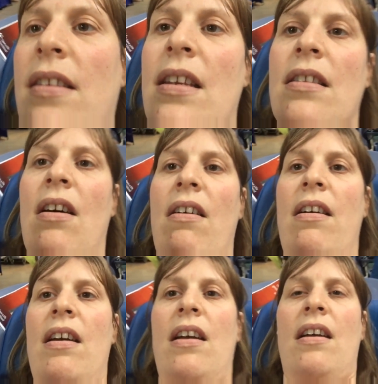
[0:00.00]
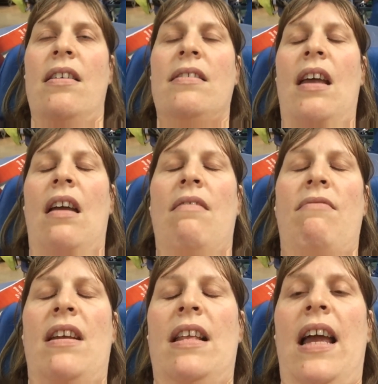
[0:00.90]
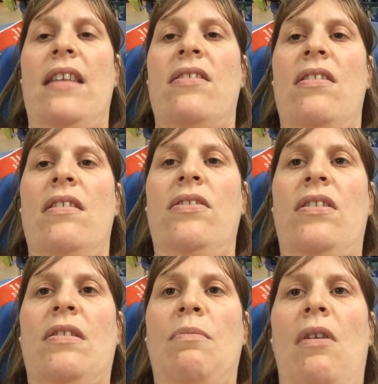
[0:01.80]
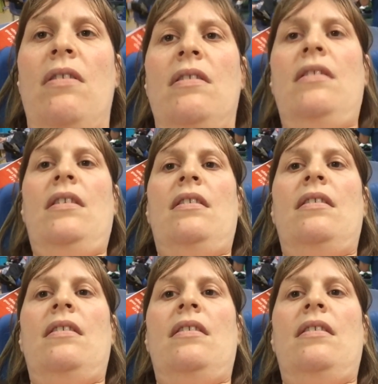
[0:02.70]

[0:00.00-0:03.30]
Did not hurt really at all, just one